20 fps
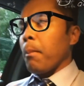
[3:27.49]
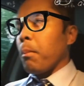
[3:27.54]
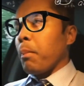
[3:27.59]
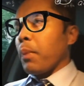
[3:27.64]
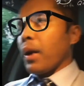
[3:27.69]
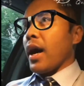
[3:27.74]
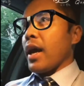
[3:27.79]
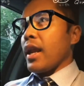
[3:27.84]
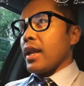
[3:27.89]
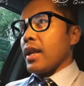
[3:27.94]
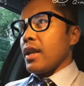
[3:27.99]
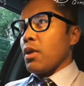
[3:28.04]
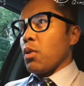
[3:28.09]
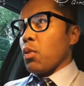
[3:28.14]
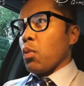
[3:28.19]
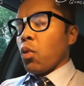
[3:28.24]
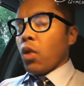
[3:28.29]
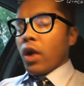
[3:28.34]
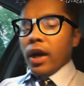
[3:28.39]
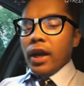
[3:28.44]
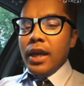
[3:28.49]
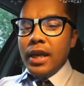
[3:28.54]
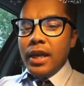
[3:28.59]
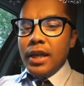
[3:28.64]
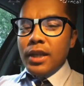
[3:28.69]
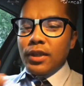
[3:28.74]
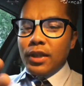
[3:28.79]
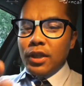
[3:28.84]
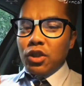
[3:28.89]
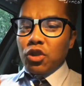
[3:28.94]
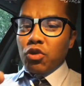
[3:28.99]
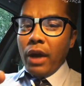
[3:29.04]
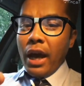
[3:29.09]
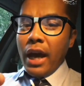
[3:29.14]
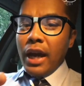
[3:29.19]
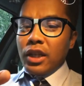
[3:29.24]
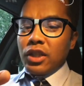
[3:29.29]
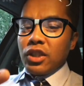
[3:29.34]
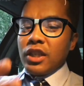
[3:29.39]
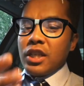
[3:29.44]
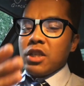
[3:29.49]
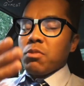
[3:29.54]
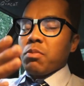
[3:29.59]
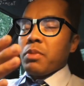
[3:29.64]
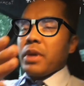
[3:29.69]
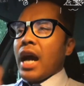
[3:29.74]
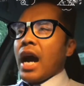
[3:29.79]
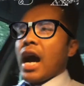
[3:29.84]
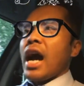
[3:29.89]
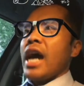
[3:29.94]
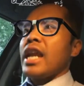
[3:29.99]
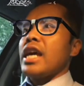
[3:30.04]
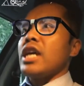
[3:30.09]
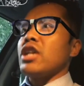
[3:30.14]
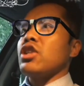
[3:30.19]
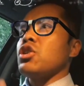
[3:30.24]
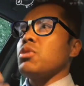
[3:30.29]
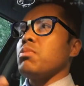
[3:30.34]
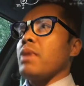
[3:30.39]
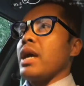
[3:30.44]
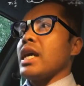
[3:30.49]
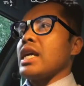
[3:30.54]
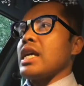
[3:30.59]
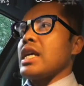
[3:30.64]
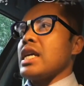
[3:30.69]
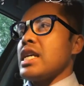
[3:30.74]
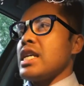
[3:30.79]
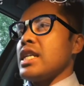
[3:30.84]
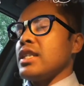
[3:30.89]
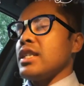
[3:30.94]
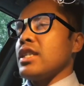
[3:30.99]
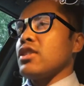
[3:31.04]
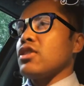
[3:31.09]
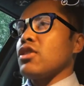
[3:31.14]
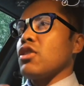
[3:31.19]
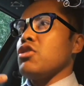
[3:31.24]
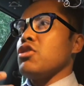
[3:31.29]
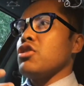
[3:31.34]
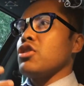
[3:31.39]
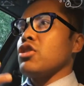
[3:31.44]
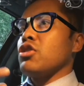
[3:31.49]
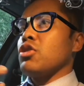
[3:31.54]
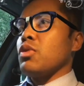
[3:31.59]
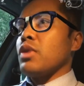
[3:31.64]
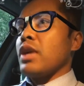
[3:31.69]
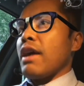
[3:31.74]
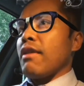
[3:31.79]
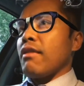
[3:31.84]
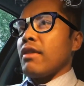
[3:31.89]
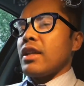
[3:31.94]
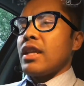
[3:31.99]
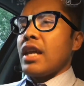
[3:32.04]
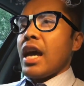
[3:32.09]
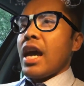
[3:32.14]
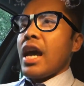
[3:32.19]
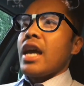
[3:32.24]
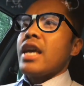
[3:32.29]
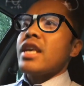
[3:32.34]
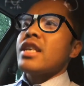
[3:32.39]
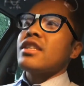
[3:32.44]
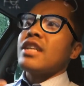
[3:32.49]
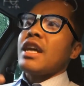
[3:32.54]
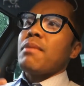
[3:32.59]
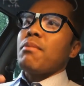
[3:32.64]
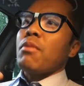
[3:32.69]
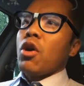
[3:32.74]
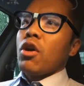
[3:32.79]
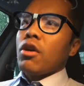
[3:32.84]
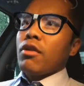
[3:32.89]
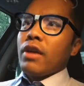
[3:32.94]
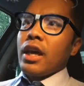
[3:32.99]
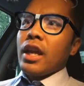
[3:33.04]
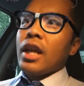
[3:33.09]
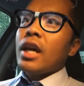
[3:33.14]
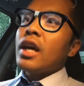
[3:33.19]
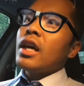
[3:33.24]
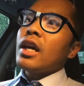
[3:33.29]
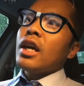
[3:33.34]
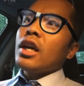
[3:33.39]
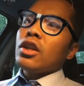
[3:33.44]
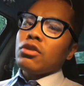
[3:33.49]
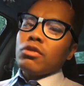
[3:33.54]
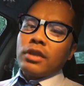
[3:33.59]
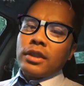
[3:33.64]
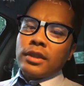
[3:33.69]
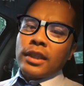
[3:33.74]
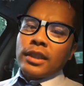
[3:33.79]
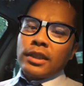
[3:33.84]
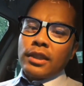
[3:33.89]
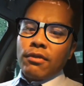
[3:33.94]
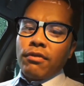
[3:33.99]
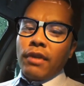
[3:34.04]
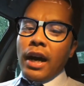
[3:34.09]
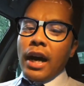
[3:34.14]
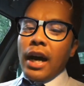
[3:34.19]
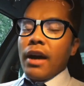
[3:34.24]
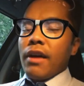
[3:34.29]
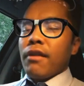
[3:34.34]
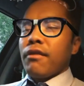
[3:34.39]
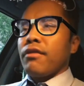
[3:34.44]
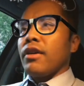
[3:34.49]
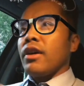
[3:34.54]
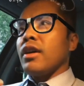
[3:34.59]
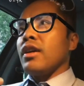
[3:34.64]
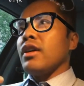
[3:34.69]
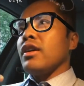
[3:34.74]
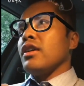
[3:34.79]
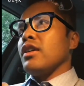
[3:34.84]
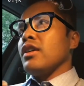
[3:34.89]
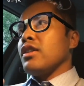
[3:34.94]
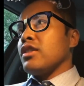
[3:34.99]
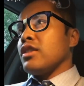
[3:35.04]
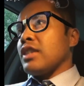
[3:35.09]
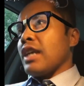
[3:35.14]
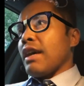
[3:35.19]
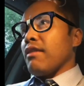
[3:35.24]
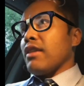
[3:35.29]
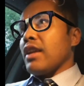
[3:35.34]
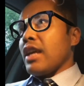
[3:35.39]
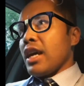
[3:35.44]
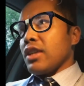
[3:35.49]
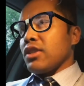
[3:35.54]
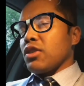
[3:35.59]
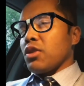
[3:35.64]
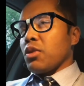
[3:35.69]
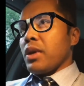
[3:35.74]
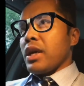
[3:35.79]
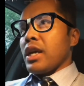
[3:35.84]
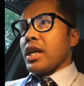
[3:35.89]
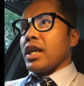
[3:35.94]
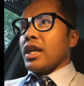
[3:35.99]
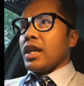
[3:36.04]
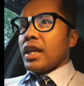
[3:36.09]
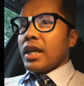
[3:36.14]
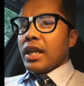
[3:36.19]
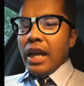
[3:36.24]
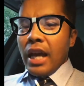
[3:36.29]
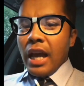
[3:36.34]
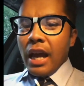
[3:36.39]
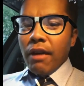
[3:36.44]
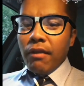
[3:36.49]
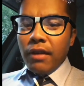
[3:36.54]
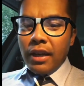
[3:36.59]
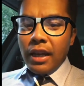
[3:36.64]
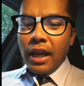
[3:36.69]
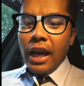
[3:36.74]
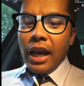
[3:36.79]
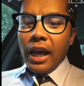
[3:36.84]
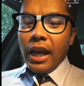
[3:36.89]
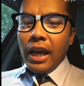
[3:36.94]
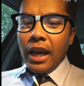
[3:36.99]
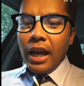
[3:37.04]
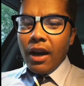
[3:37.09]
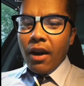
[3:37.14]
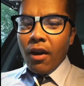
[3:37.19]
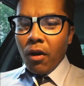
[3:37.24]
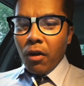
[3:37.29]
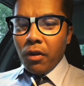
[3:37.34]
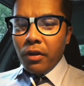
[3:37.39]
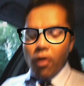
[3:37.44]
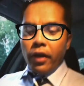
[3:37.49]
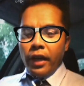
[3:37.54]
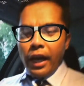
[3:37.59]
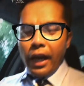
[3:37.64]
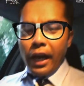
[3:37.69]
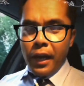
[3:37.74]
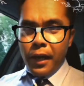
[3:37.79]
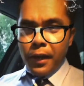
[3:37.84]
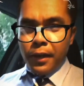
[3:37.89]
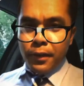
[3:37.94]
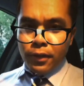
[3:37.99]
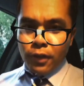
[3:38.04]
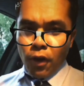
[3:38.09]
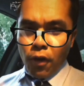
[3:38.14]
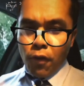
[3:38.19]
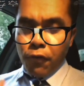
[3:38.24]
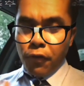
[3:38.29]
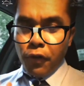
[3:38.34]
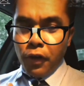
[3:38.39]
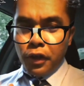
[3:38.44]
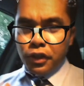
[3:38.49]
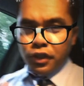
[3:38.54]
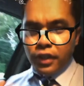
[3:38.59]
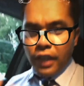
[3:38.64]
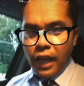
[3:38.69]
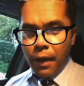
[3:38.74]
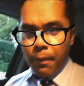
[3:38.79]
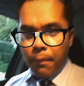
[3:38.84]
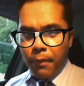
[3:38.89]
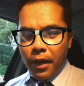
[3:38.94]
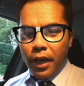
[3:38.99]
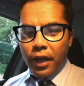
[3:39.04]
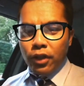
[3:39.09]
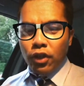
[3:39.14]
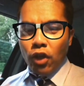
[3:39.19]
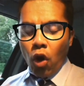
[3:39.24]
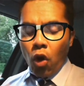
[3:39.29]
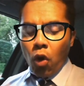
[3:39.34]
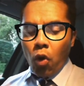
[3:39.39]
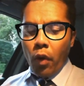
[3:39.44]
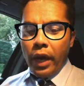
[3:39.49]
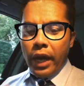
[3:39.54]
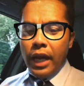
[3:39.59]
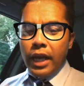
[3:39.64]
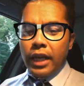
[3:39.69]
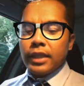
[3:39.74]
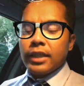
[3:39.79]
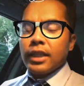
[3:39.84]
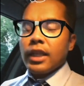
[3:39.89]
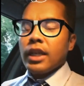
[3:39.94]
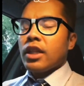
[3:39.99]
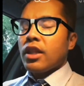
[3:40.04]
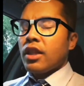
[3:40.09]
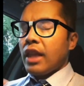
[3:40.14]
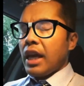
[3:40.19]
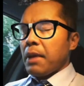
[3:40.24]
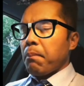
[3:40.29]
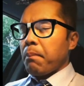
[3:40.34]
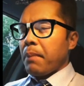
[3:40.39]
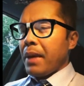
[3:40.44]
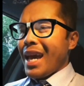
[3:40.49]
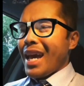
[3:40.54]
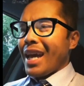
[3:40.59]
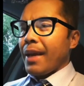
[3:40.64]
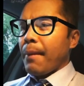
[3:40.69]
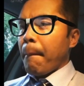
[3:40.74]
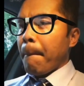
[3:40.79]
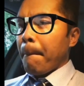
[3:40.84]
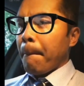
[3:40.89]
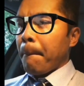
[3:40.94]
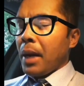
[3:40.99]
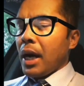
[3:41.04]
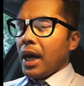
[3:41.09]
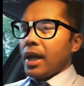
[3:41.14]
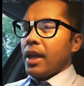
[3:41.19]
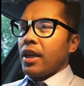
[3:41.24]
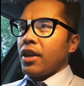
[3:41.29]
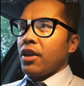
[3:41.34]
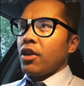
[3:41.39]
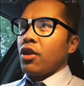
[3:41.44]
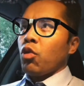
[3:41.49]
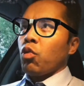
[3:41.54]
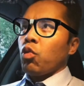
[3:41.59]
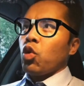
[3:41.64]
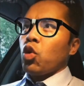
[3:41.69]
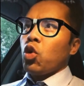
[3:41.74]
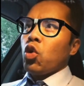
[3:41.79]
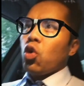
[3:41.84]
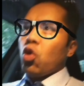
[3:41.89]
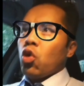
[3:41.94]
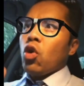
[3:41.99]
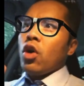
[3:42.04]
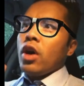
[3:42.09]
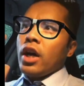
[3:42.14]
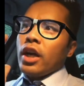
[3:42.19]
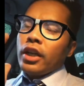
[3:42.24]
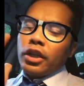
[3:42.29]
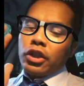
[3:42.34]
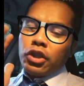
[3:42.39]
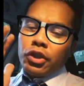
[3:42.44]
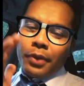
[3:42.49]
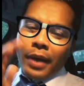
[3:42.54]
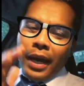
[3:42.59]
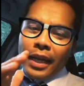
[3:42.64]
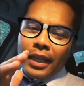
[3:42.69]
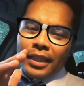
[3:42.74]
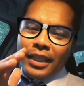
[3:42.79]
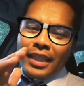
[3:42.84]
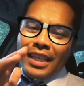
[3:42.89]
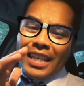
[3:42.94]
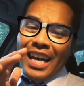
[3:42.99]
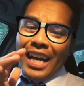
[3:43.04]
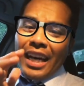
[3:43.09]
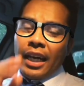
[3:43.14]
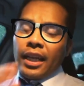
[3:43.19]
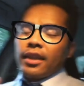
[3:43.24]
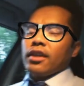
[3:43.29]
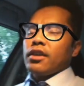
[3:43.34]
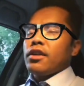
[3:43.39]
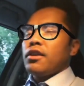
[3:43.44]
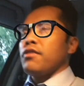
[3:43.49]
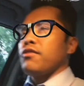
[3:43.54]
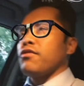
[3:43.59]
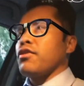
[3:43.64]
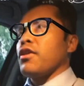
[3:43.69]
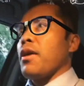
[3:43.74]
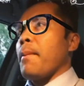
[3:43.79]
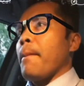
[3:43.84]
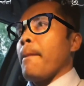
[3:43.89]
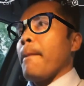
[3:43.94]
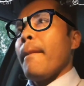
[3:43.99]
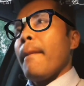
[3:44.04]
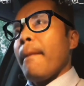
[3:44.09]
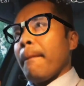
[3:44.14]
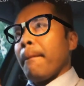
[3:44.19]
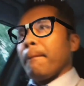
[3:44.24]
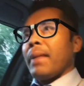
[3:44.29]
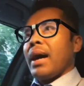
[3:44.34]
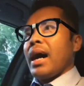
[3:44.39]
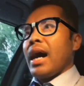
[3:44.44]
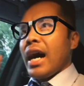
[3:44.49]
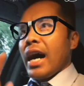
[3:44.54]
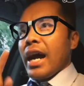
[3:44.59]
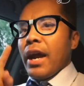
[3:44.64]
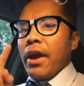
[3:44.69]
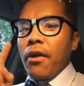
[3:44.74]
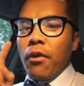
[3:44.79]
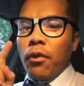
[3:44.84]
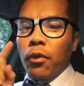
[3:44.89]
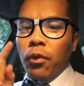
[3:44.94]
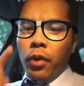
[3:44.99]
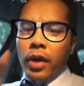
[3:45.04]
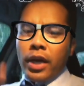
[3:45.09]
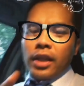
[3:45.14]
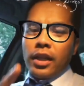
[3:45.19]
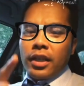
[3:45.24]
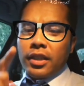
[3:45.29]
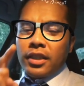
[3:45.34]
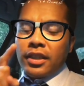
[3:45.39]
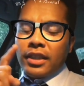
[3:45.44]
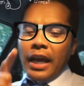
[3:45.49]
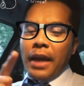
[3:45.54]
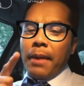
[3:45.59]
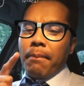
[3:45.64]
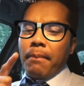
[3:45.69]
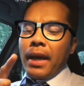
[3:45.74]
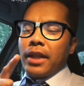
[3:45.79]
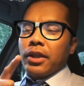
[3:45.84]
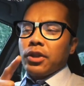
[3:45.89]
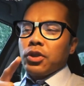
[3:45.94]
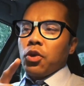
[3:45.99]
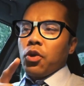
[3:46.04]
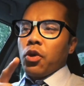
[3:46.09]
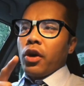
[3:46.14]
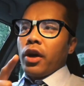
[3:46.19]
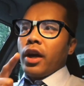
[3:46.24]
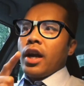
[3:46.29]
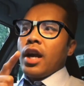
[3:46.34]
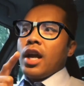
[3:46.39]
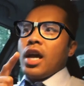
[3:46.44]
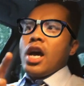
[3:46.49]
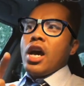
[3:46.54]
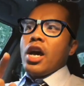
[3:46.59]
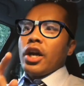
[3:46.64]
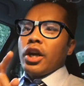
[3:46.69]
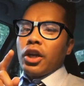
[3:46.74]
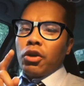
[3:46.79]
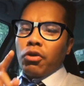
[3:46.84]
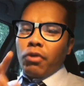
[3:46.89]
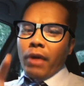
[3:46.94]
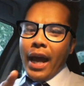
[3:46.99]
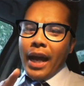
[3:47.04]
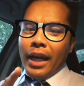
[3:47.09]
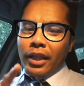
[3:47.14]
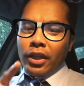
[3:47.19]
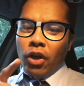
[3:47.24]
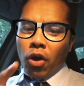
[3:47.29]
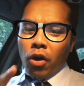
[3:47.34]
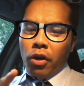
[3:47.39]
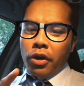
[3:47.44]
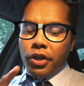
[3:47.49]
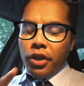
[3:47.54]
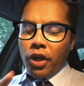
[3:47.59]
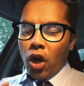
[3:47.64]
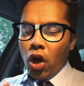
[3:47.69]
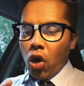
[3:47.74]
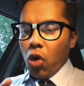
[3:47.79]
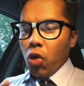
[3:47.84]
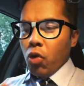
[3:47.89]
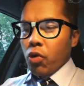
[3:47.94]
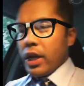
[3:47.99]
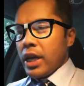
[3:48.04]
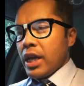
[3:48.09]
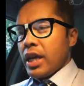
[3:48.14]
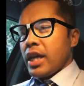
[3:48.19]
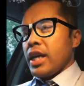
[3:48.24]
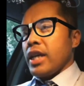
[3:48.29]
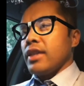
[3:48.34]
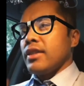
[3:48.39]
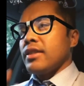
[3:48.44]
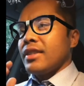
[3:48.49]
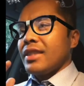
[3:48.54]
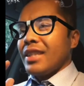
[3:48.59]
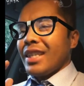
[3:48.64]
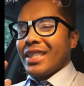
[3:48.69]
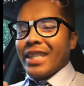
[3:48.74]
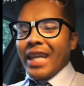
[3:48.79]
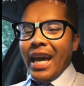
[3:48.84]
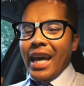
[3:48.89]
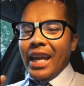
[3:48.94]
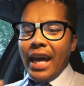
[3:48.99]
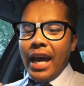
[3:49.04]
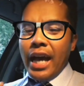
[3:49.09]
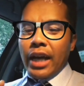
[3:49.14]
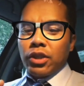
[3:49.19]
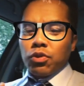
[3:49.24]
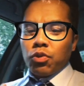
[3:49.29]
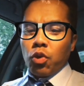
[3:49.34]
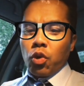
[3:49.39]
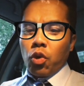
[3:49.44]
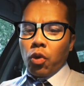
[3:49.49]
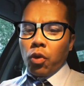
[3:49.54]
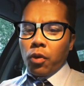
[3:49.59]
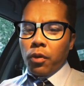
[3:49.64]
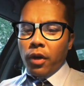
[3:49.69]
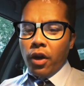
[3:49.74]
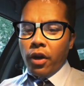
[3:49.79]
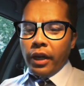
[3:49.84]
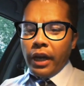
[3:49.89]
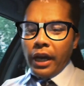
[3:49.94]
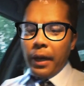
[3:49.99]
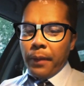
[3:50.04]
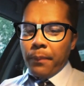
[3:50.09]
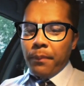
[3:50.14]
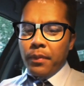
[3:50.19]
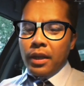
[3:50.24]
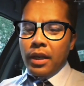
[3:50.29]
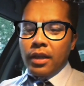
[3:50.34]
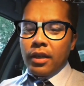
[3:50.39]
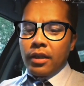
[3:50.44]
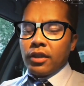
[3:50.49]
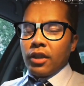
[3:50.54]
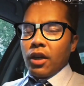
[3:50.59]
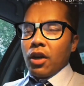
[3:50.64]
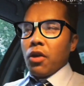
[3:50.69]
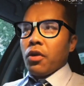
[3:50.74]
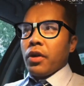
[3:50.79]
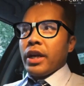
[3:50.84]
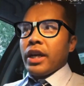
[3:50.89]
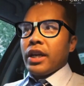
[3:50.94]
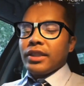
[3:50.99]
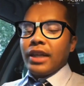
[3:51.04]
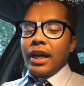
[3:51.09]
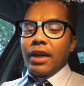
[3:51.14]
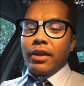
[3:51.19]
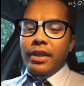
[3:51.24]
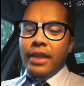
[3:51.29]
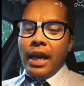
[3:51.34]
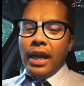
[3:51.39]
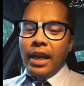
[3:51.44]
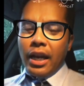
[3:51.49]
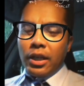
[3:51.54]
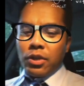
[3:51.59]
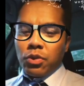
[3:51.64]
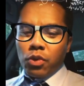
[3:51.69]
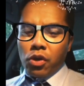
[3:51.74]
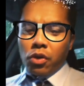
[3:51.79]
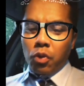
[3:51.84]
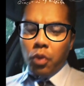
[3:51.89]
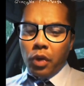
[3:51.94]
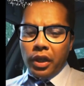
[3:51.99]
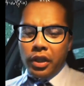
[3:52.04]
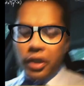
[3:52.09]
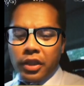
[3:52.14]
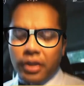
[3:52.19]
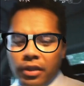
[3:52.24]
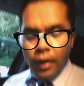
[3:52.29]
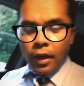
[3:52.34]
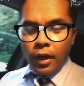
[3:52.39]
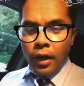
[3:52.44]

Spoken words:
But what is the strategies behind it to make it easy so you could do it every day, stay motivated, 365 7 days of the week, every day, all day. Okay, so first step, it's always think big. But the strategy that I learned from my real estate mentor, Grant Cardone, is the 10x rule. Okay, so here's how the 10x rule works.